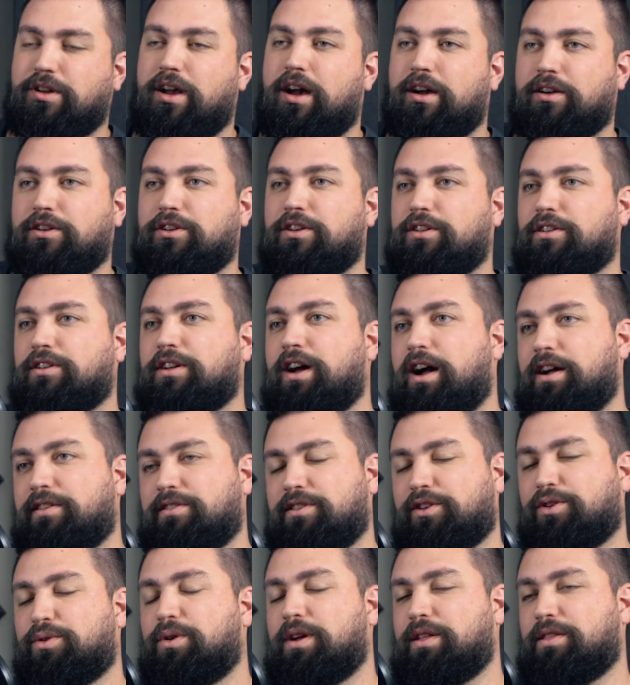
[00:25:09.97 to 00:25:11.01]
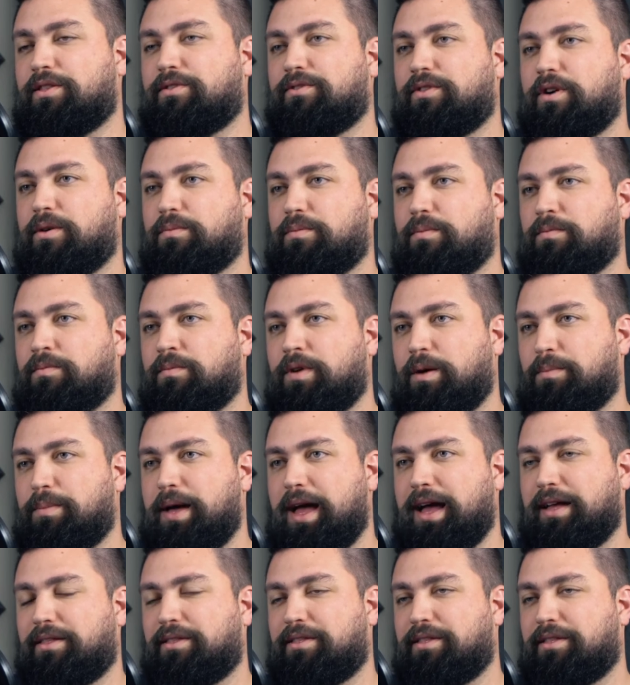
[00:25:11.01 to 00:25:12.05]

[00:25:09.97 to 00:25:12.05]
a good consequence from a bad